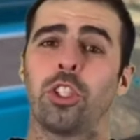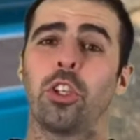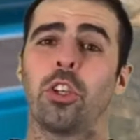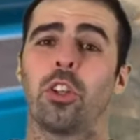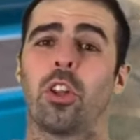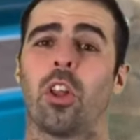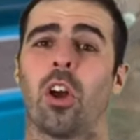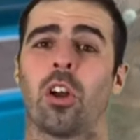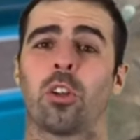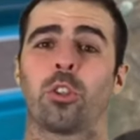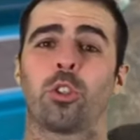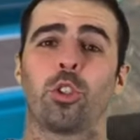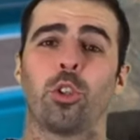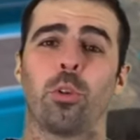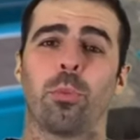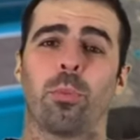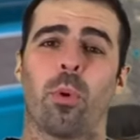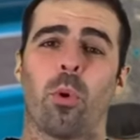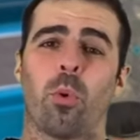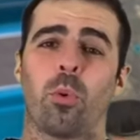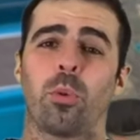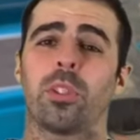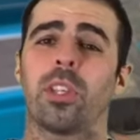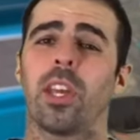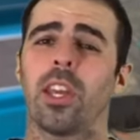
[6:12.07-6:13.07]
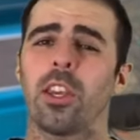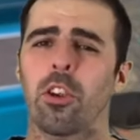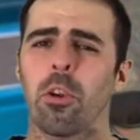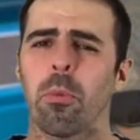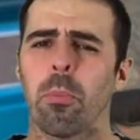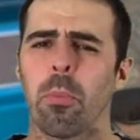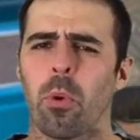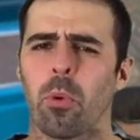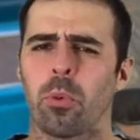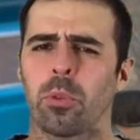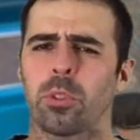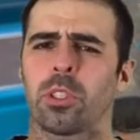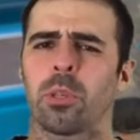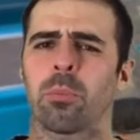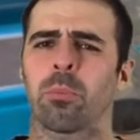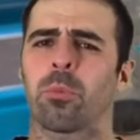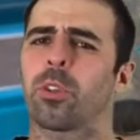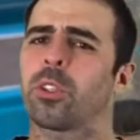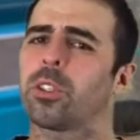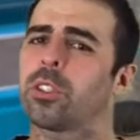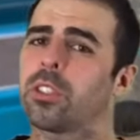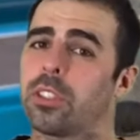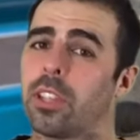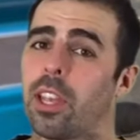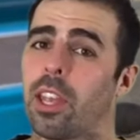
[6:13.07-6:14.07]
you launch your boat, take your boat somewhere
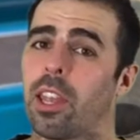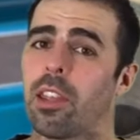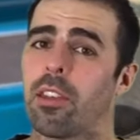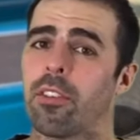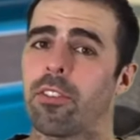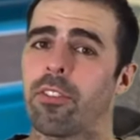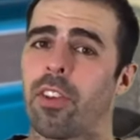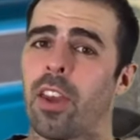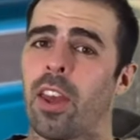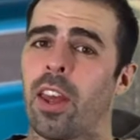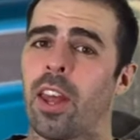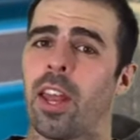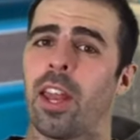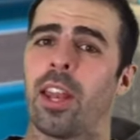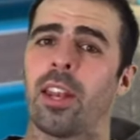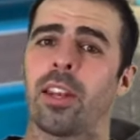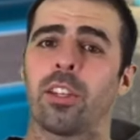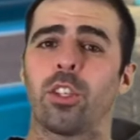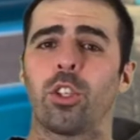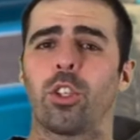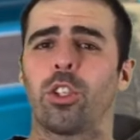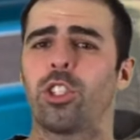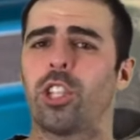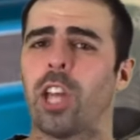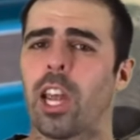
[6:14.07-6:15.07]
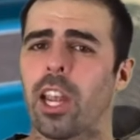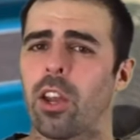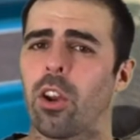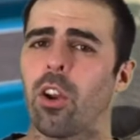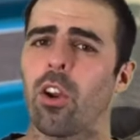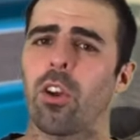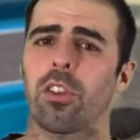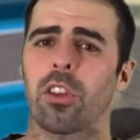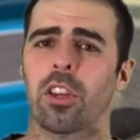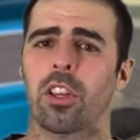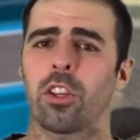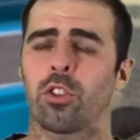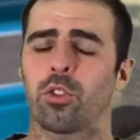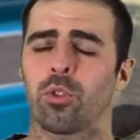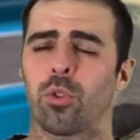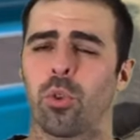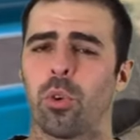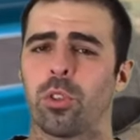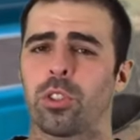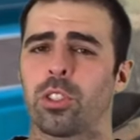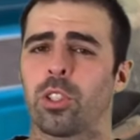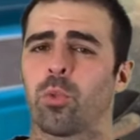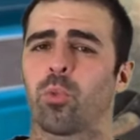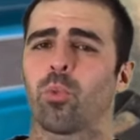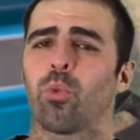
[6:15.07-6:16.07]
safe and check out all the
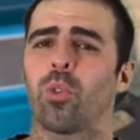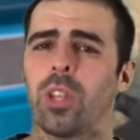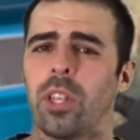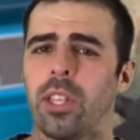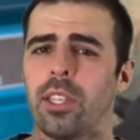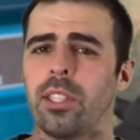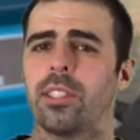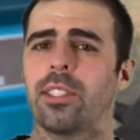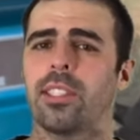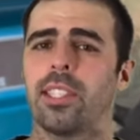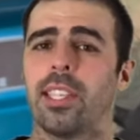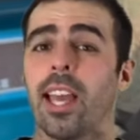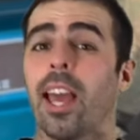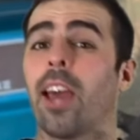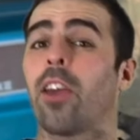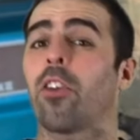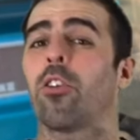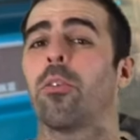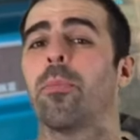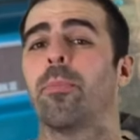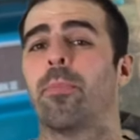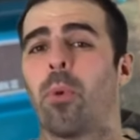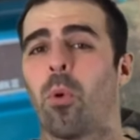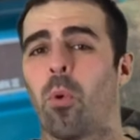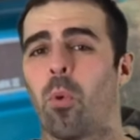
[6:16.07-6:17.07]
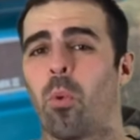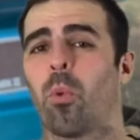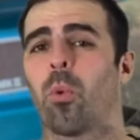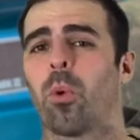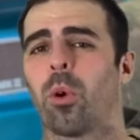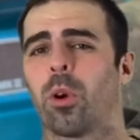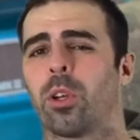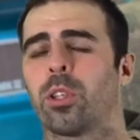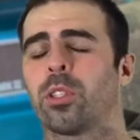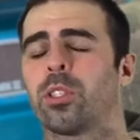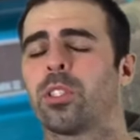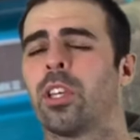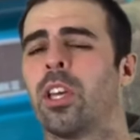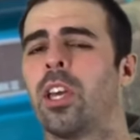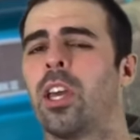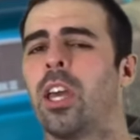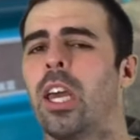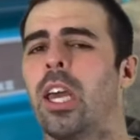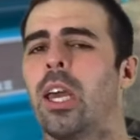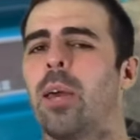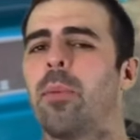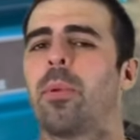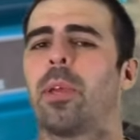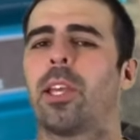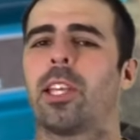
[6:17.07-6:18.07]
controls and really see how your boat works.
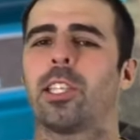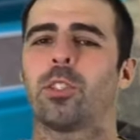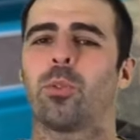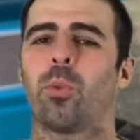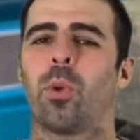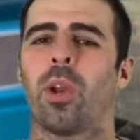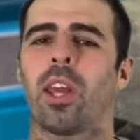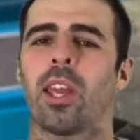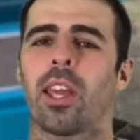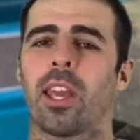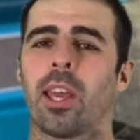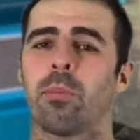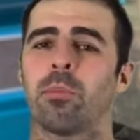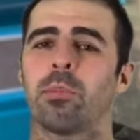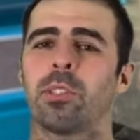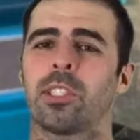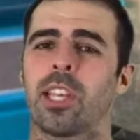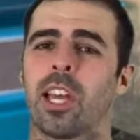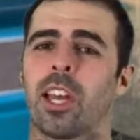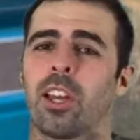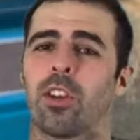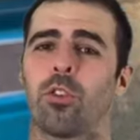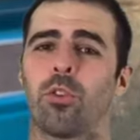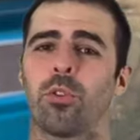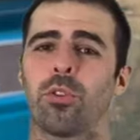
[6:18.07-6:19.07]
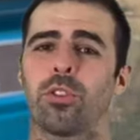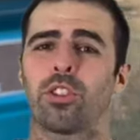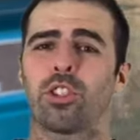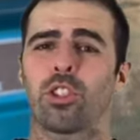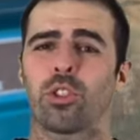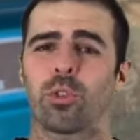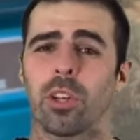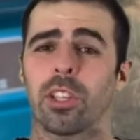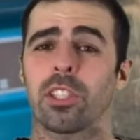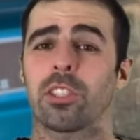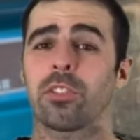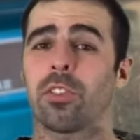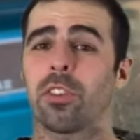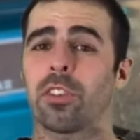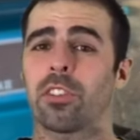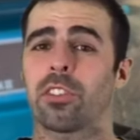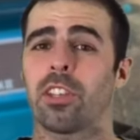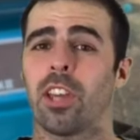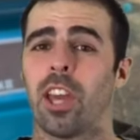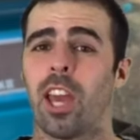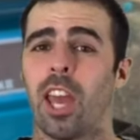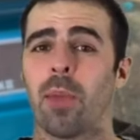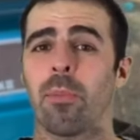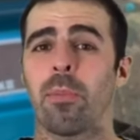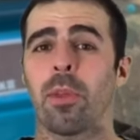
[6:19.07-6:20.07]
Because when it comes down to a stressful
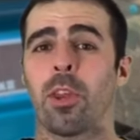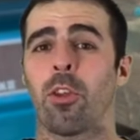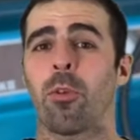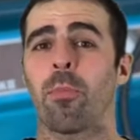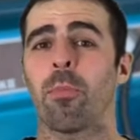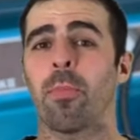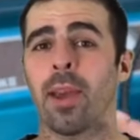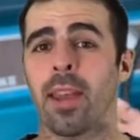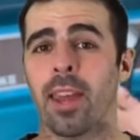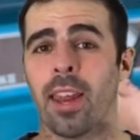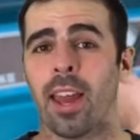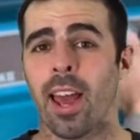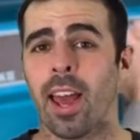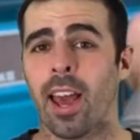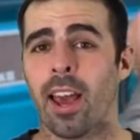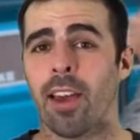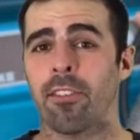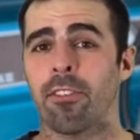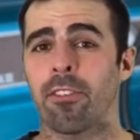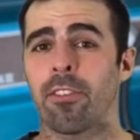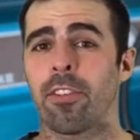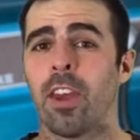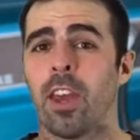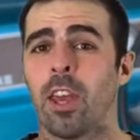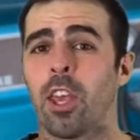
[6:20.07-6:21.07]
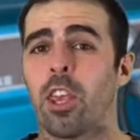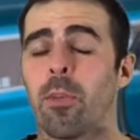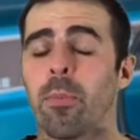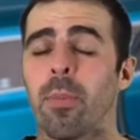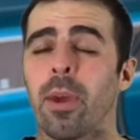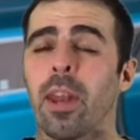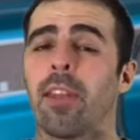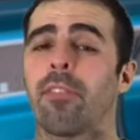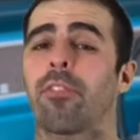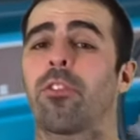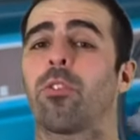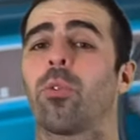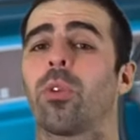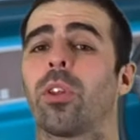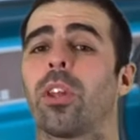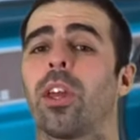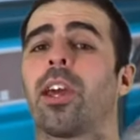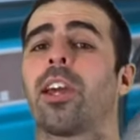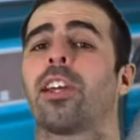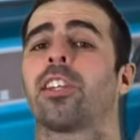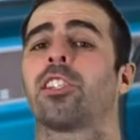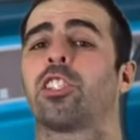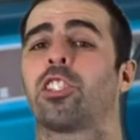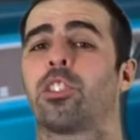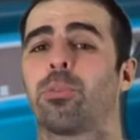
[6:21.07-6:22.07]
time and you might have you might have to rely
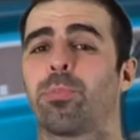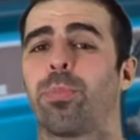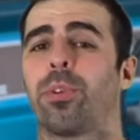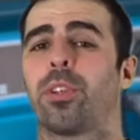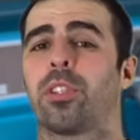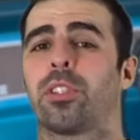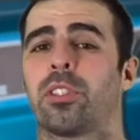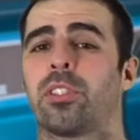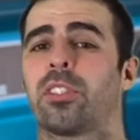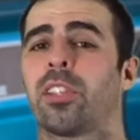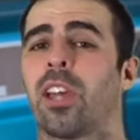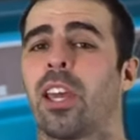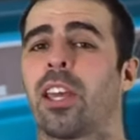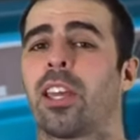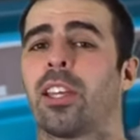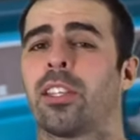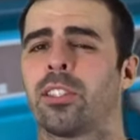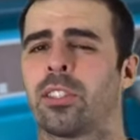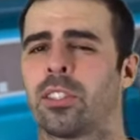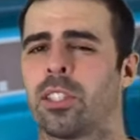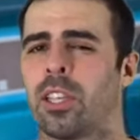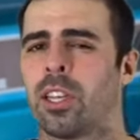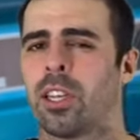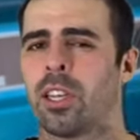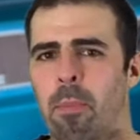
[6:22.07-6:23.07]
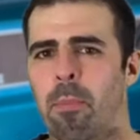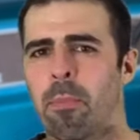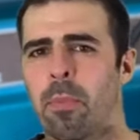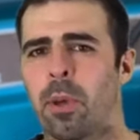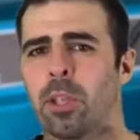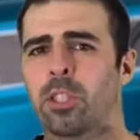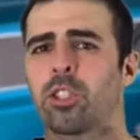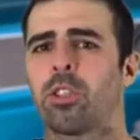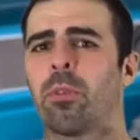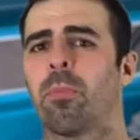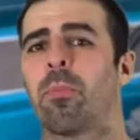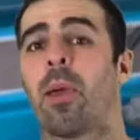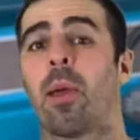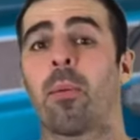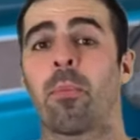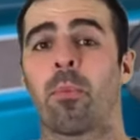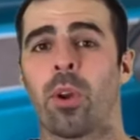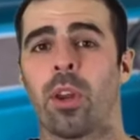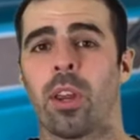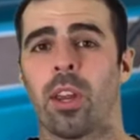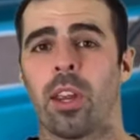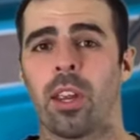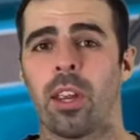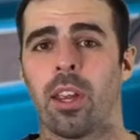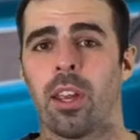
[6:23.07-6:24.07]
on split seconds and muscle
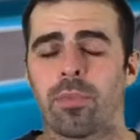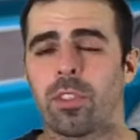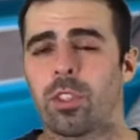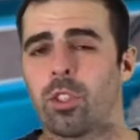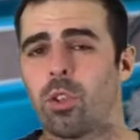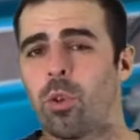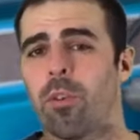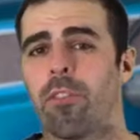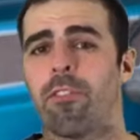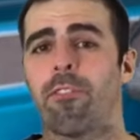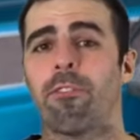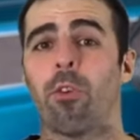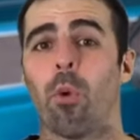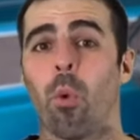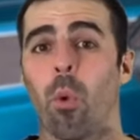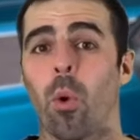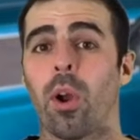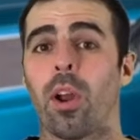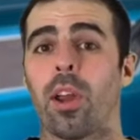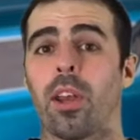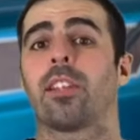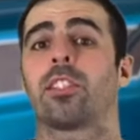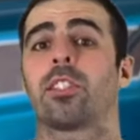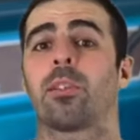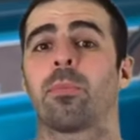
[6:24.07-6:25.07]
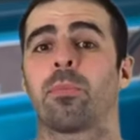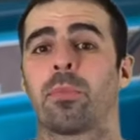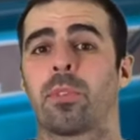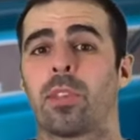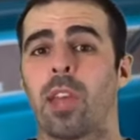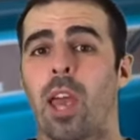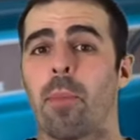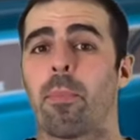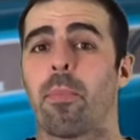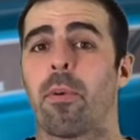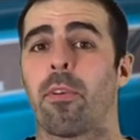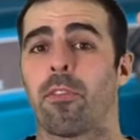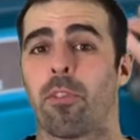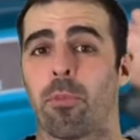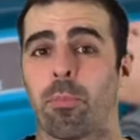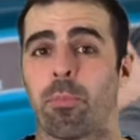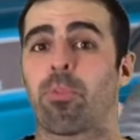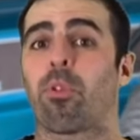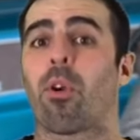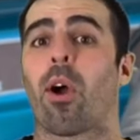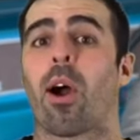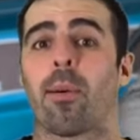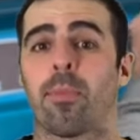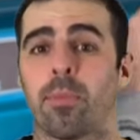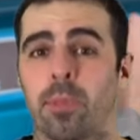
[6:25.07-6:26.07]
memory to avoid some type of a
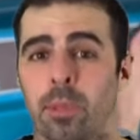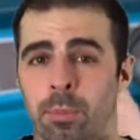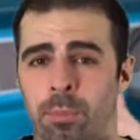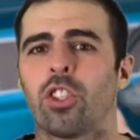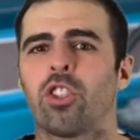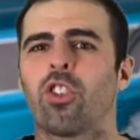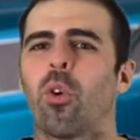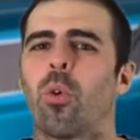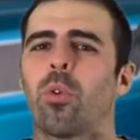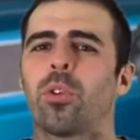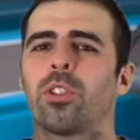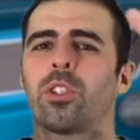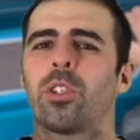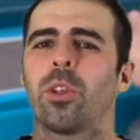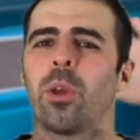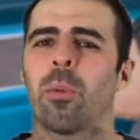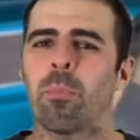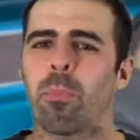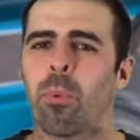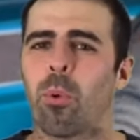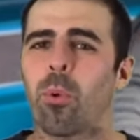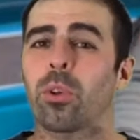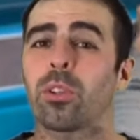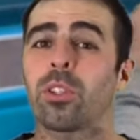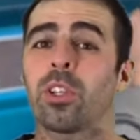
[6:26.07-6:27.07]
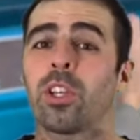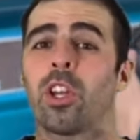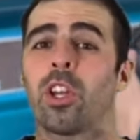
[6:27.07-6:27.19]
problem. So it's important to